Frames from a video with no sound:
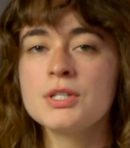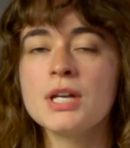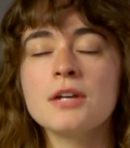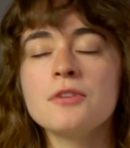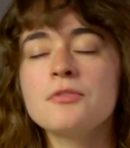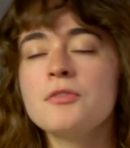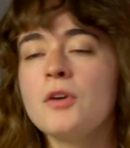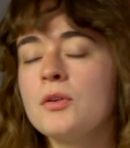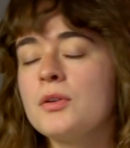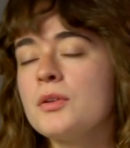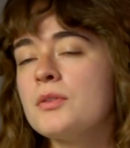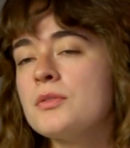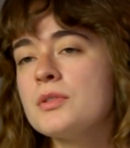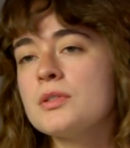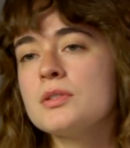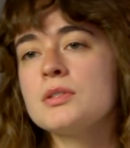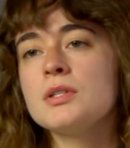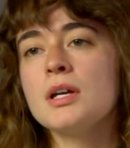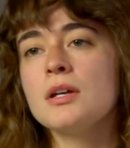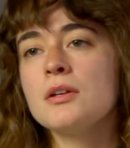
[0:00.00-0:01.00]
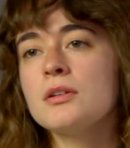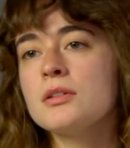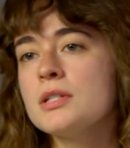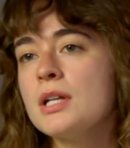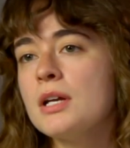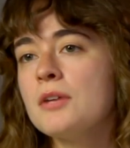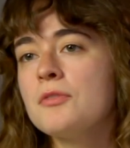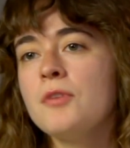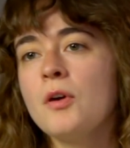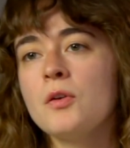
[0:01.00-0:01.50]
Take photos.
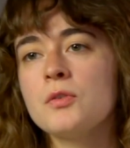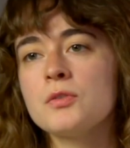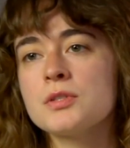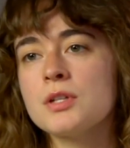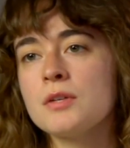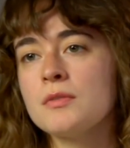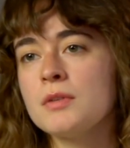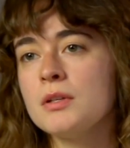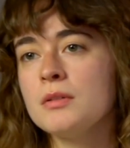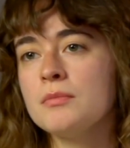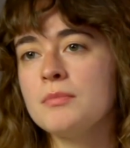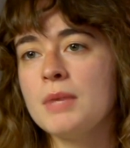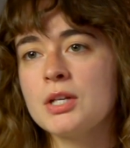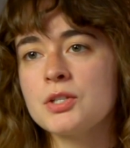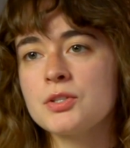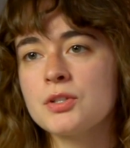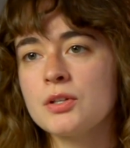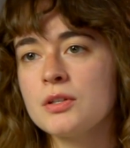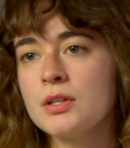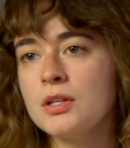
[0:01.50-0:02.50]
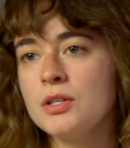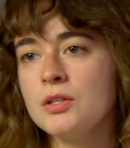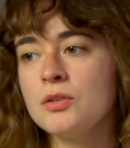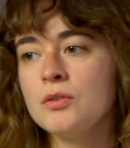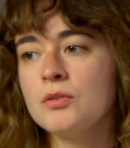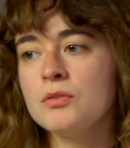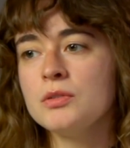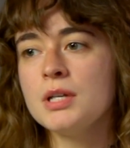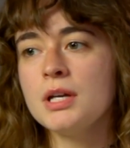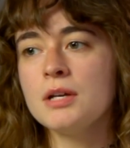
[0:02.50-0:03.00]
Take photos of it. Make sure that
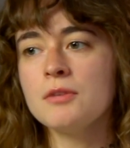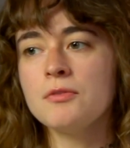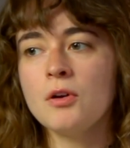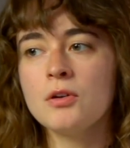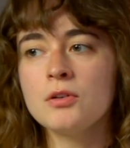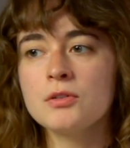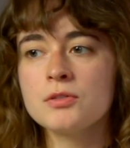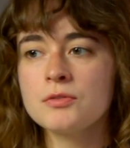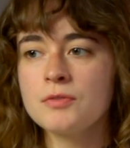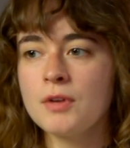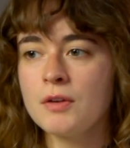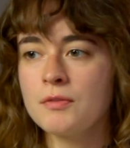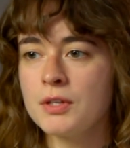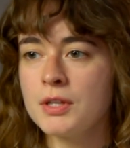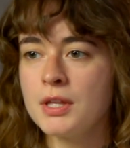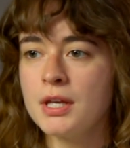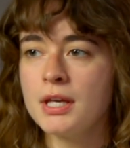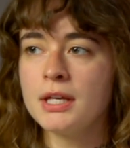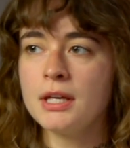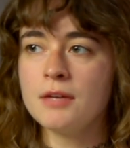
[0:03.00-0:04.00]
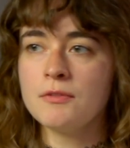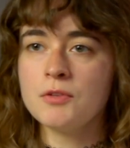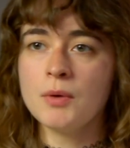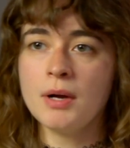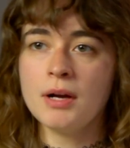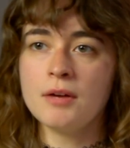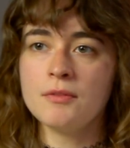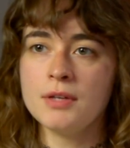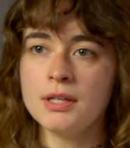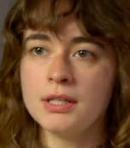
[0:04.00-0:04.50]
you take photos of everything. If you
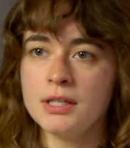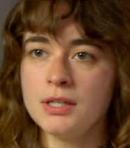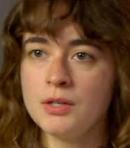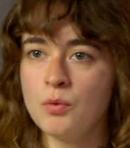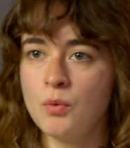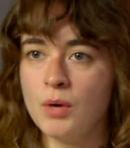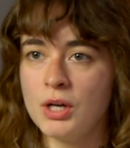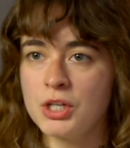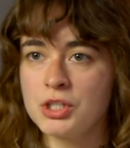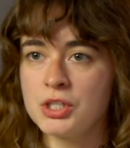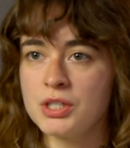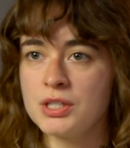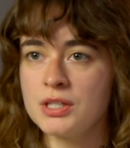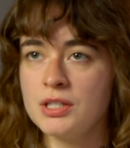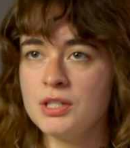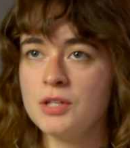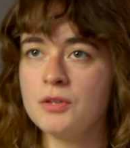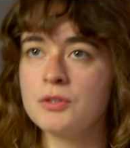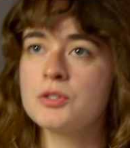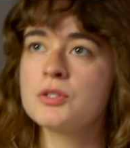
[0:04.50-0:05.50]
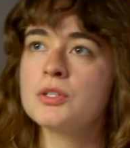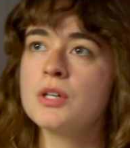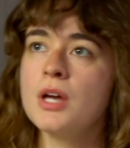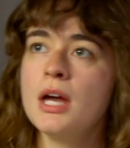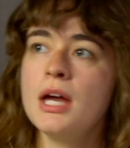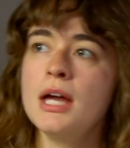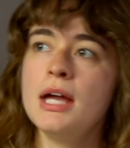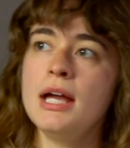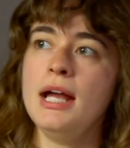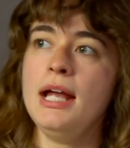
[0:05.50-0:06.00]
have any questions, you know, it's,
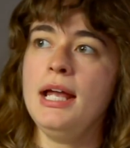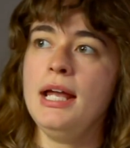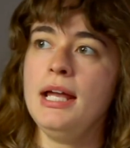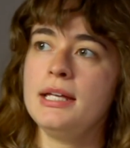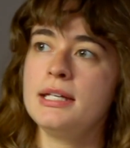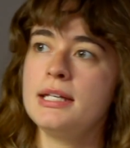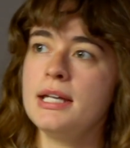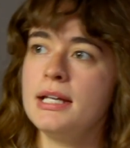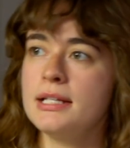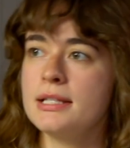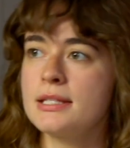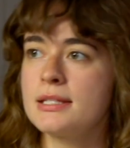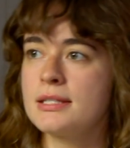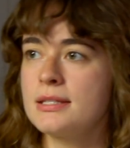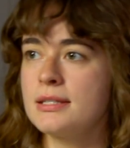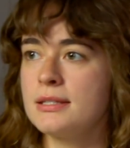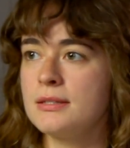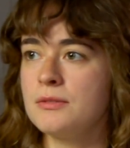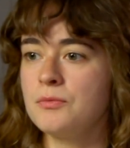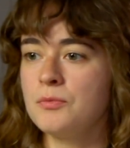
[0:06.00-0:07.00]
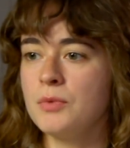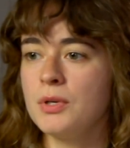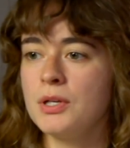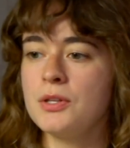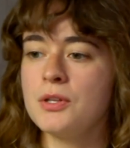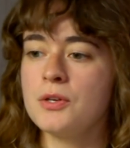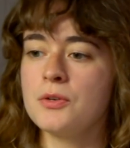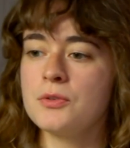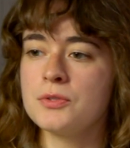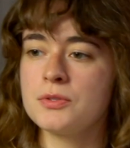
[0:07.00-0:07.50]
again, it's one
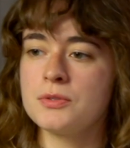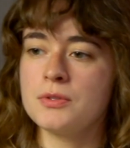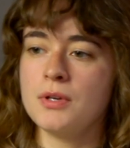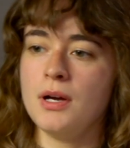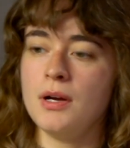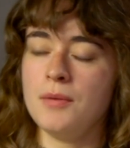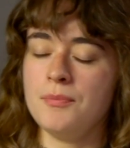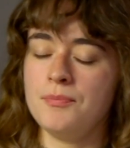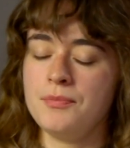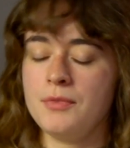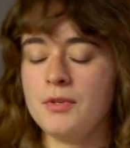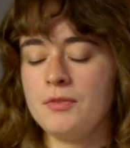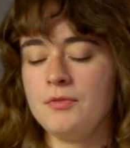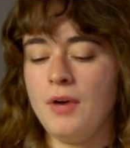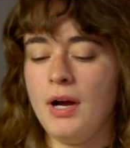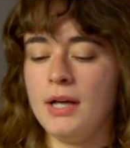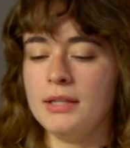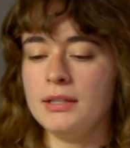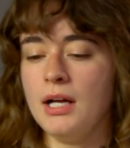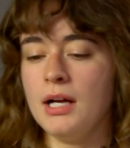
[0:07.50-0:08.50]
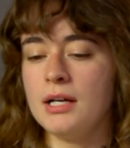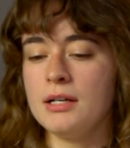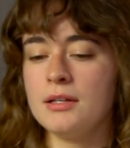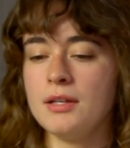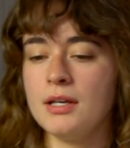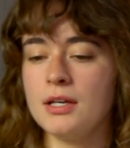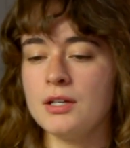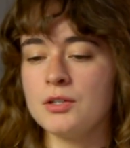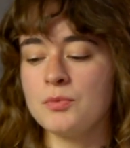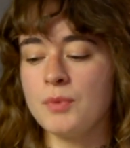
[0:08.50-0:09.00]
of those fine line
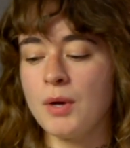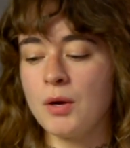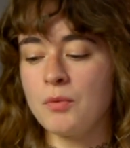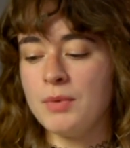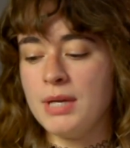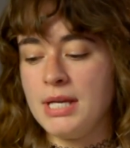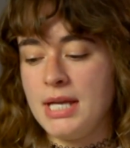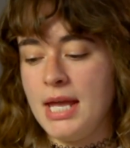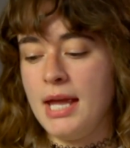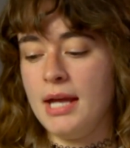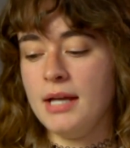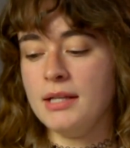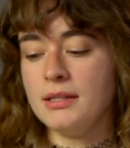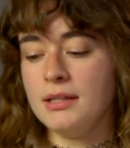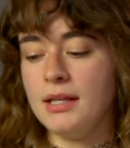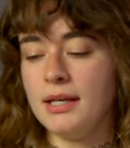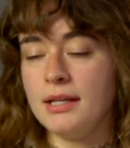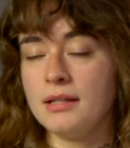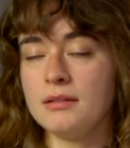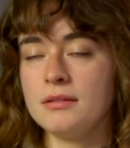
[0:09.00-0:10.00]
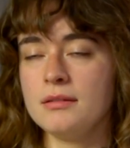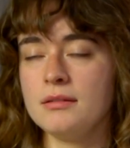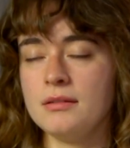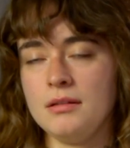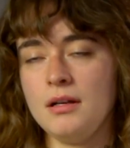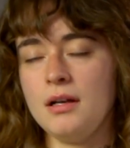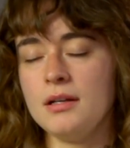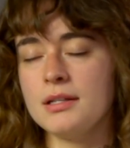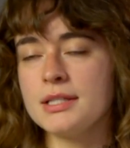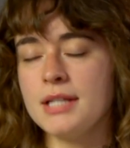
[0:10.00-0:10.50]
things where we can't, like,
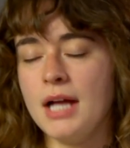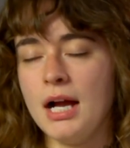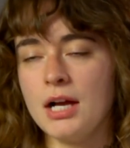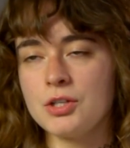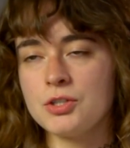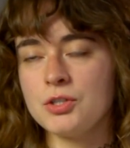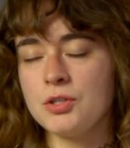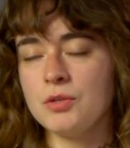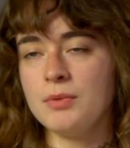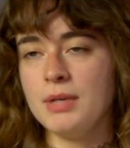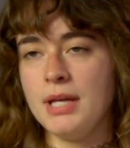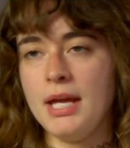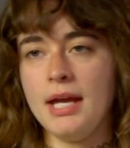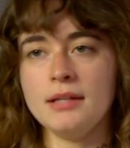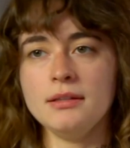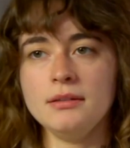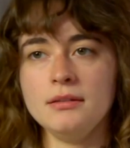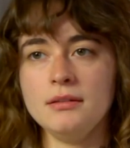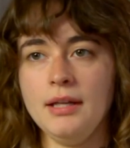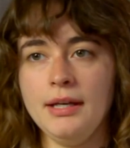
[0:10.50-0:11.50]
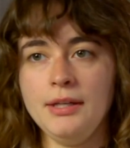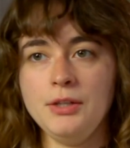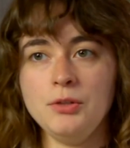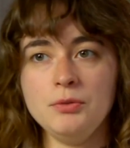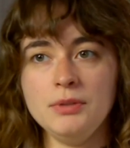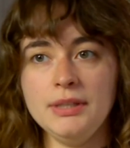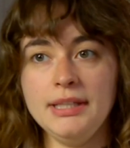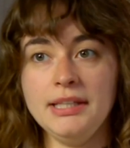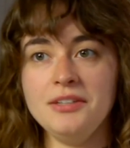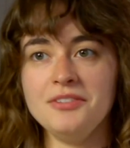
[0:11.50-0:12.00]
on a SAG shoot, we can't let you
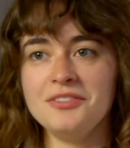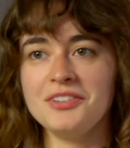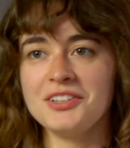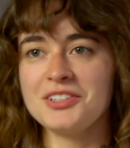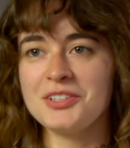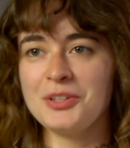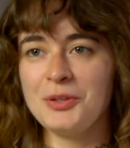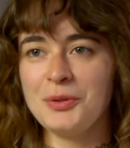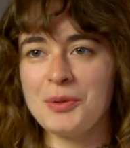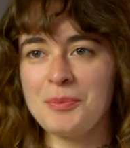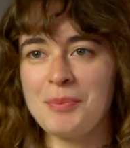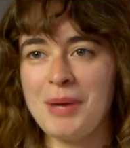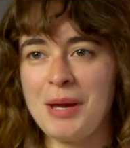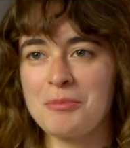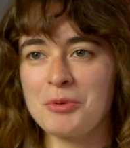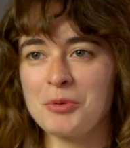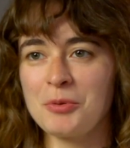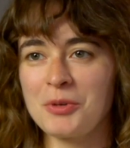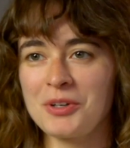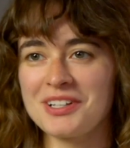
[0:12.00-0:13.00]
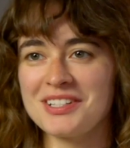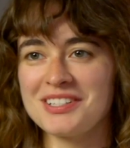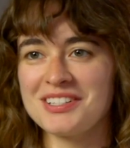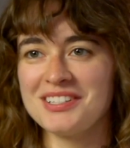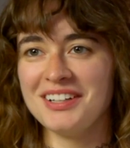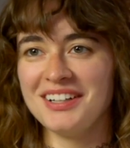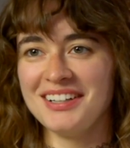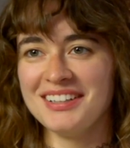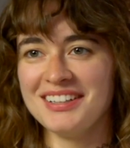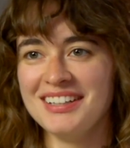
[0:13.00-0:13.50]
leave until the paperwork is
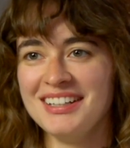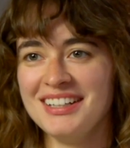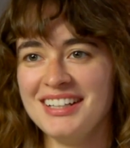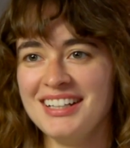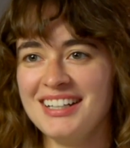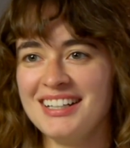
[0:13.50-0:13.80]
done. Yeah.